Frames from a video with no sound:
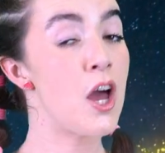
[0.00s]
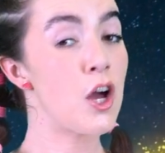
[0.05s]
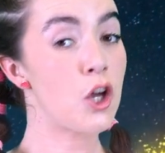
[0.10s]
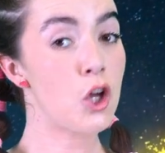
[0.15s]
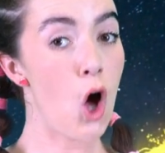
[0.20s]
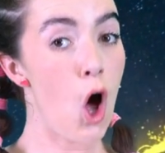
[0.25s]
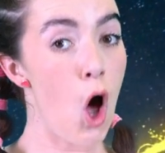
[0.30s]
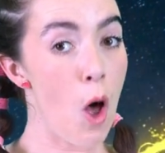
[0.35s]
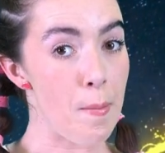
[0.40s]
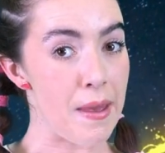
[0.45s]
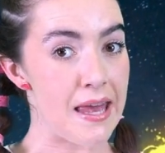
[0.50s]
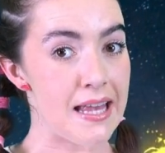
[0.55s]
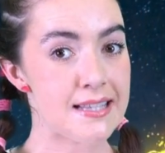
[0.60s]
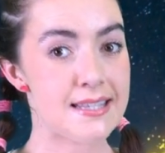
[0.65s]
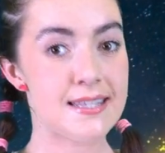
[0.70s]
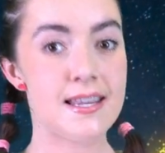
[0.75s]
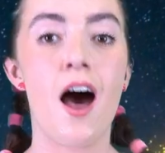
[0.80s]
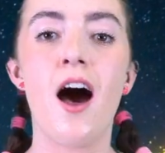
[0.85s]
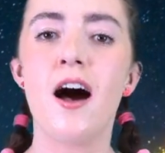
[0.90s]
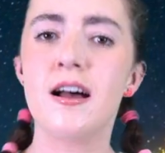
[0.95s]

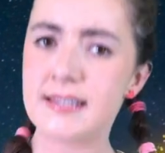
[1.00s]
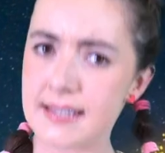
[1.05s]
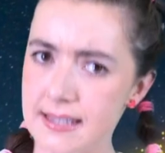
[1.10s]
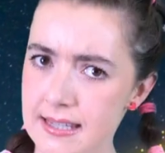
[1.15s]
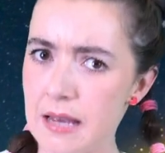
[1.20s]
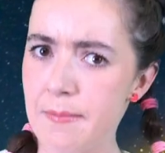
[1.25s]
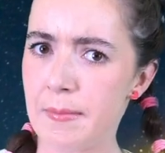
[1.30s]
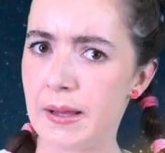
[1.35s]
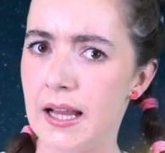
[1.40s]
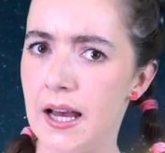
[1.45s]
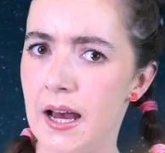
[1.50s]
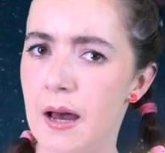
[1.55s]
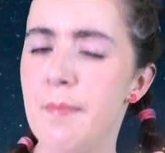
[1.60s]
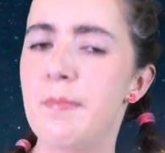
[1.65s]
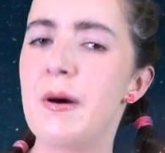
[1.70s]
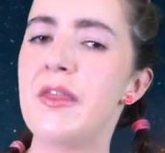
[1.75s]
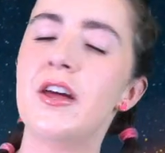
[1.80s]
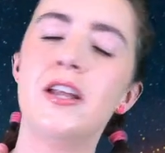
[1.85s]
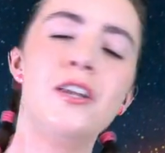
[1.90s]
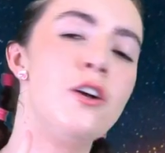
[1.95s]
Comets are similar,
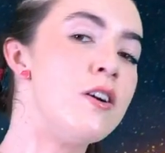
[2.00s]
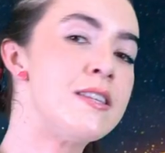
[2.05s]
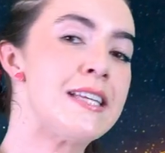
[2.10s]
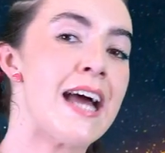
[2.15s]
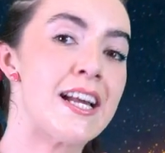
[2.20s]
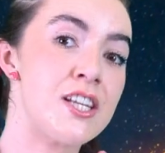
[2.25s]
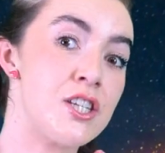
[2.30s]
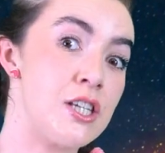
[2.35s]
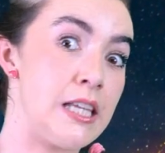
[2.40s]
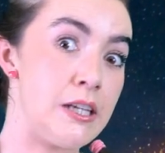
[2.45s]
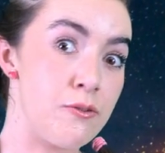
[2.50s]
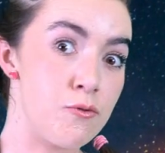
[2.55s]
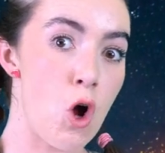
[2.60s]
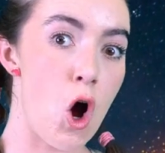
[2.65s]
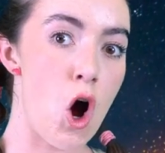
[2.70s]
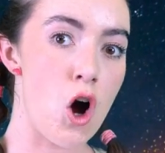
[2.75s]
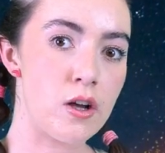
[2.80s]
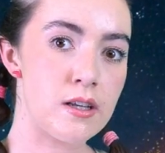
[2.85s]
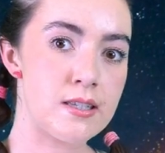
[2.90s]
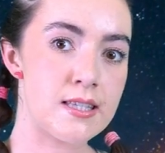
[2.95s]
but they're not actually
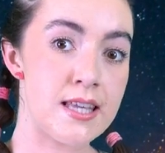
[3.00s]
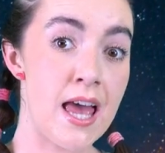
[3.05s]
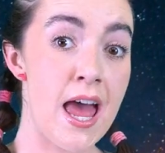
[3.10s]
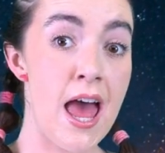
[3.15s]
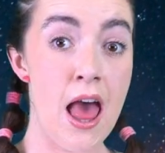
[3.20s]
rocks.